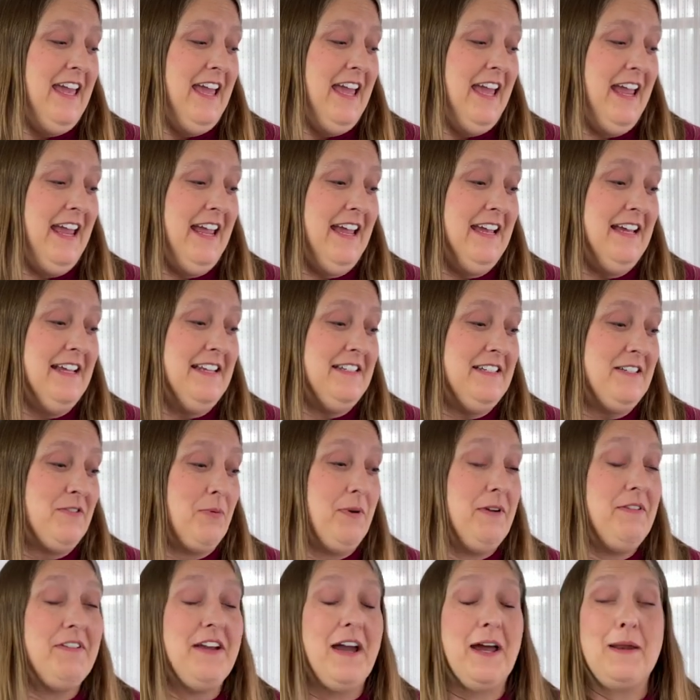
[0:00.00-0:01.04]
And
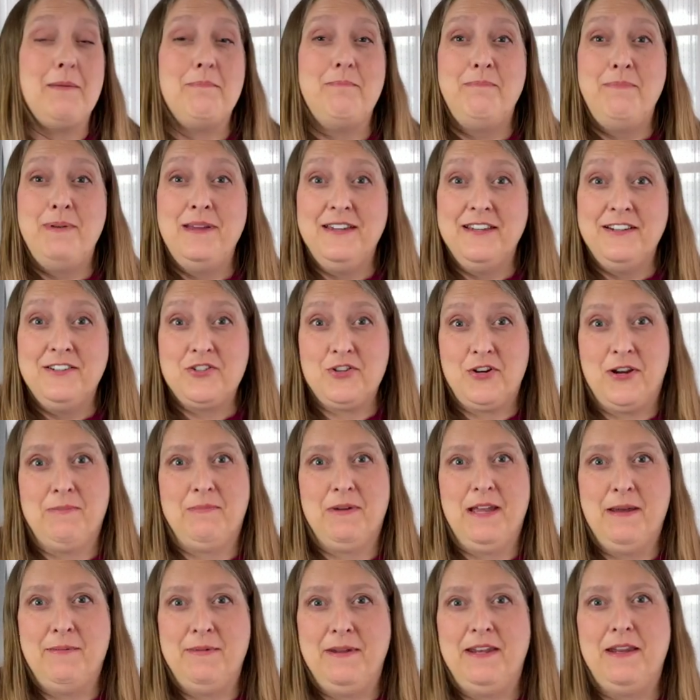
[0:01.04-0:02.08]
we've got a big trip
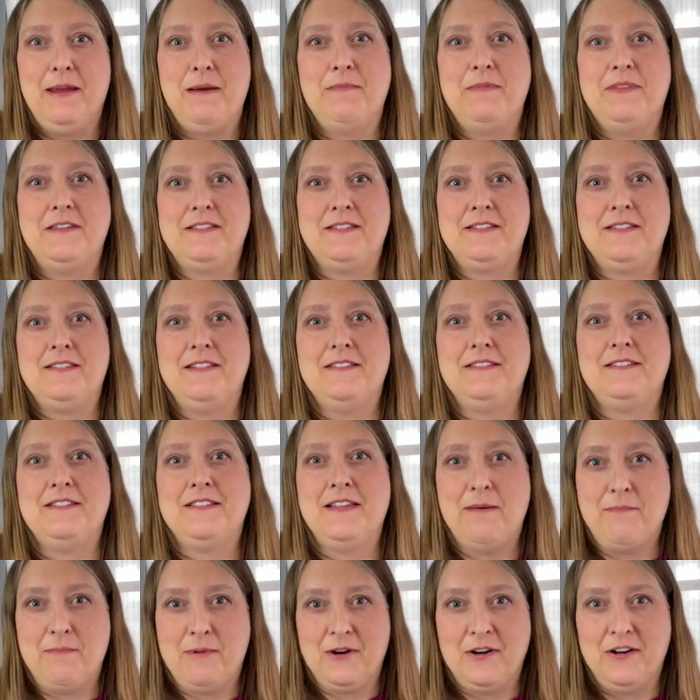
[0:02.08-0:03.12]
coming up this
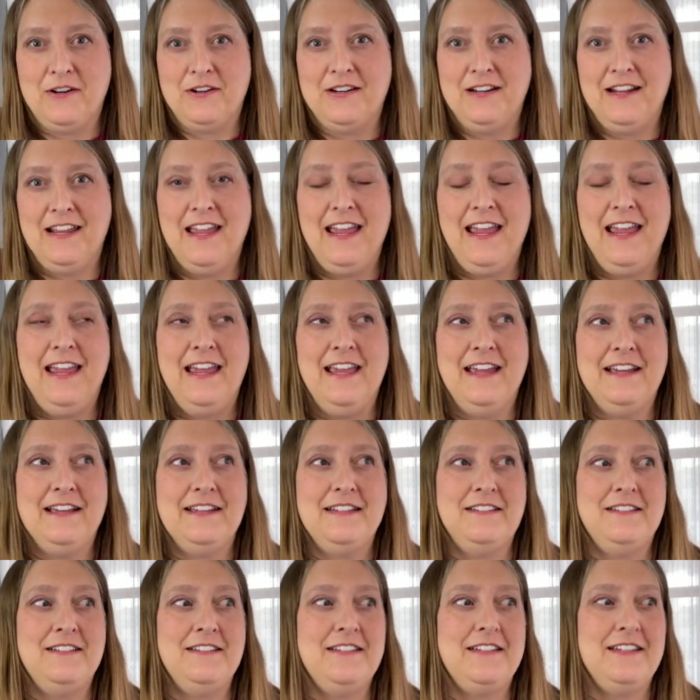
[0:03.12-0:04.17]
summer,
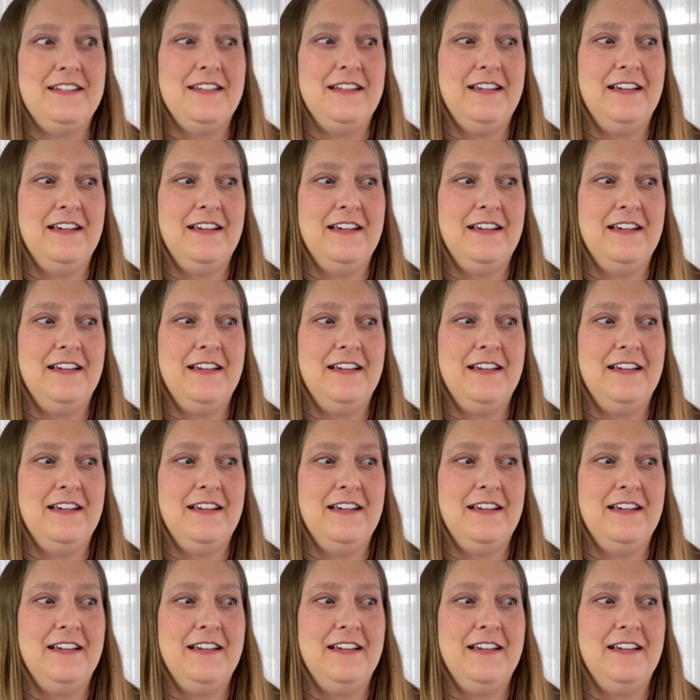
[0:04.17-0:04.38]
and